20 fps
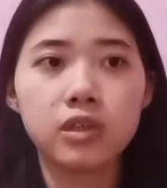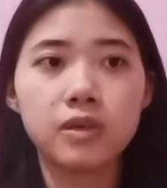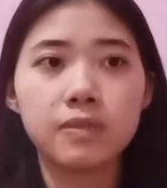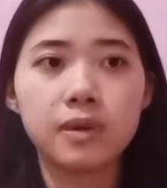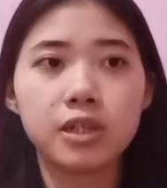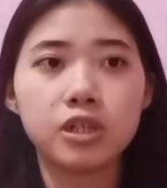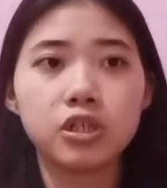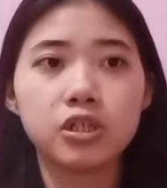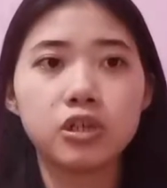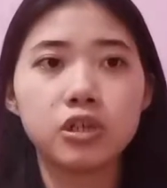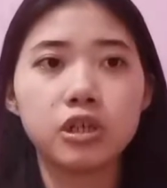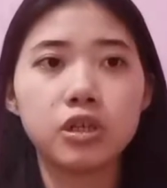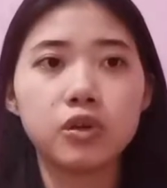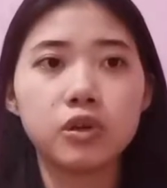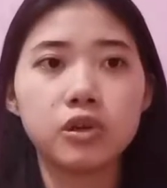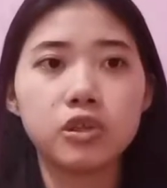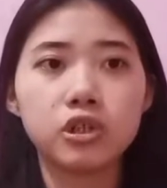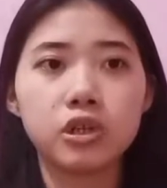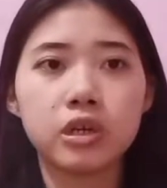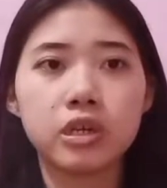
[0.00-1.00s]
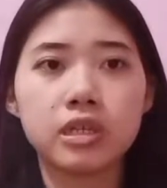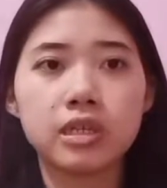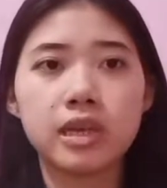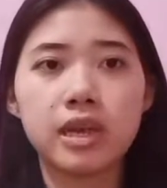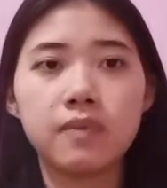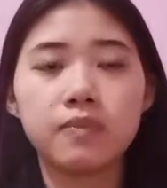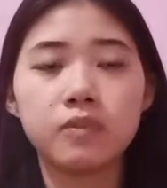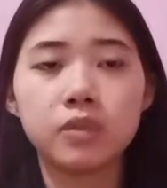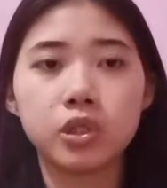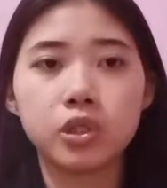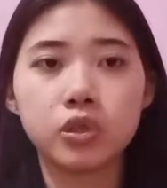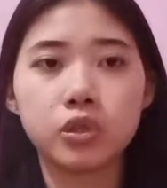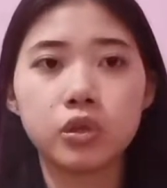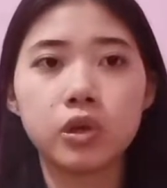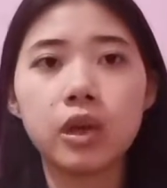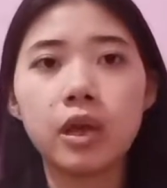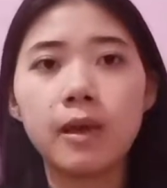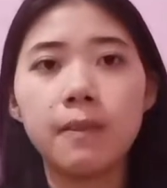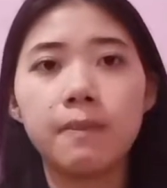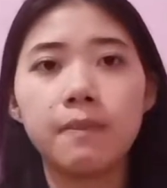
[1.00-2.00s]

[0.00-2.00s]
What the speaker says: The budgetary control is aimed to